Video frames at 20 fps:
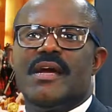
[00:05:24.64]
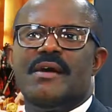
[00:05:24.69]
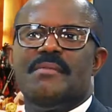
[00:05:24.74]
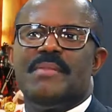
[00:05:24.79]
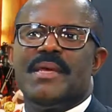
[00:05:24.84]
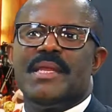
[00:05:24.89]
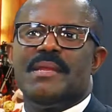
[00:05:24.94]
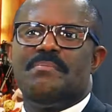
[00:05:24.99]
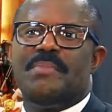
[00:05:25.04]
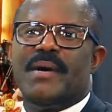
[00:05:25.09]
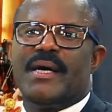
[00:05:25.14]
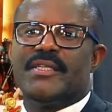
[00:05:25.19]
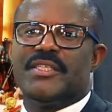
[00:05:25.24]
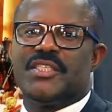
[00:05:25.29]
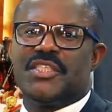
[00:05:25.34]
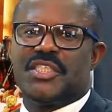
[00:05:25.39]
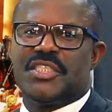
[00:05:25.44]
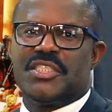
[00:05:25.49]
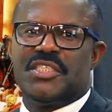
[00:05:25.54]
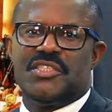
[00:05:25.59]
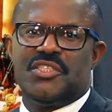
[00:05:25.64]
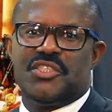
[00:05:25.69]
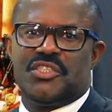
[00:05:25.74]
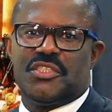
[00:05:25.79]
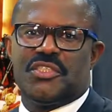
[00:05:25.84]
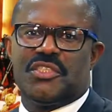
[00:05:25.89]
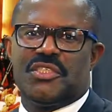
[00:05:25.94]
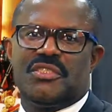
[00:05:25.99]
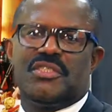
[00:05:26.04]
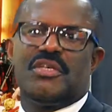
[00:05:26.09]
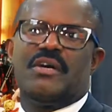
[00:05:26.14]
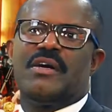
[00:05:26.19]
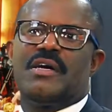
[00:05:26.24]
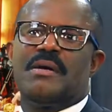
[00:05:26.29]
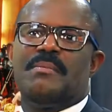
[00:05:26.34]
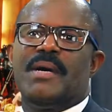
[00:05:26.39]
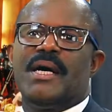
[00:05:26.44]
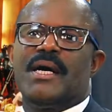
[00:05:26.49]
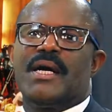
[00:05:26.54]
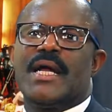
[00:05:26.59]
how many politicians just talk
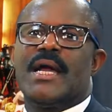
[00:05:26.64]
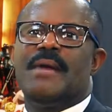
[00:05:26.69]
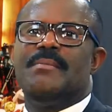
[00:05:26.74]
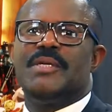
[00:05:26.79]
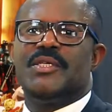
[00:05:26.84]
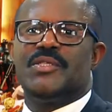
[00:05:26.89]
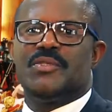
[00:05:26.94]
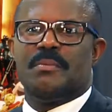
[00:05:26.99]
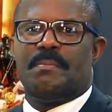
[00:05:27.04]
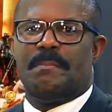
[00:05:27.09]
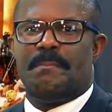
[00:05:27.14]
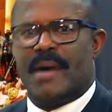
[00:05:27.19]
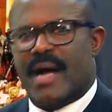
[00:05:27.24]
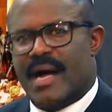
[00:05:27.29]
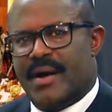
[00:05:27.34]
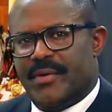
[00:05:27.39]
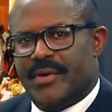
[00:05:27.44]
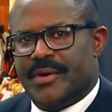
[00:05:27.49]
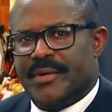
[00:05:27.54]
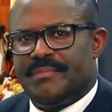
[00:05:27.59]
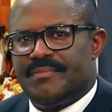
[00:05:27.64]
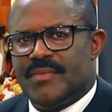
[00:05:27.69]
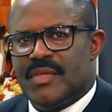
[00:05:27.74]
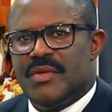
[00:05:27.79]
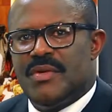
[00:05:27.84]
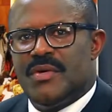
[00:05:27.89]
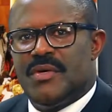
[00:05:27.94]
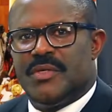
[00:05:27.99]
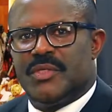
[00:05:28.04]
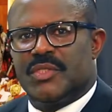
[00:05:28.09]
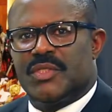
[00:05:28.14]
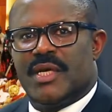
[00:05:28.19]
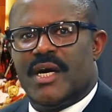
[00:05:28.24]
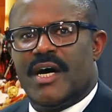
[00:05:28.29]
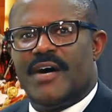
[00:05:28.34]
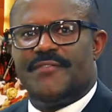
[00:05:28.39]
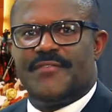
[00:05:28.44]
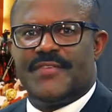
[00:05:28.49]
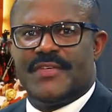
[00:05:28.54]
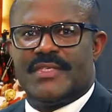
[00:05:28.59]
about coming to power or to
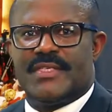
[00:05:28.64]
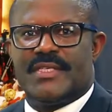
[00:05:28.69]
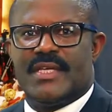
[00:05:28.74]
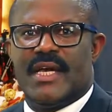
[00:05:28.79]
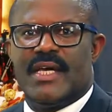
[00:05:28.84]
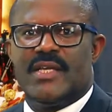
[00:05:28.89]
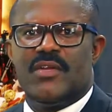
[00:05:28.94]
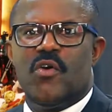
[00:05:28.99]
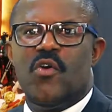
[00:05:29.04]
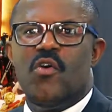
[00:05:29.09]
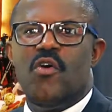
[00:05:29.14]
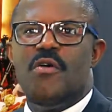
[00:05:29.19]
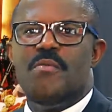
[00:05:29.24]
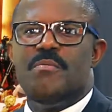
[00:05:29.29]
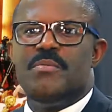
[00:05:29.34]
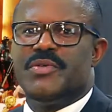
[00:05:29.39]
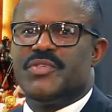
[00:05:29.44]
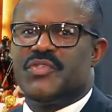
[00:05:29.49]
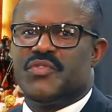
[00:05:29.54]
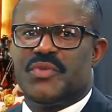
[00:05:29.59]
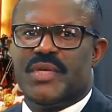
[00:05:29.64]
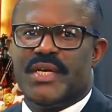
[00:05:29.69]
office and almost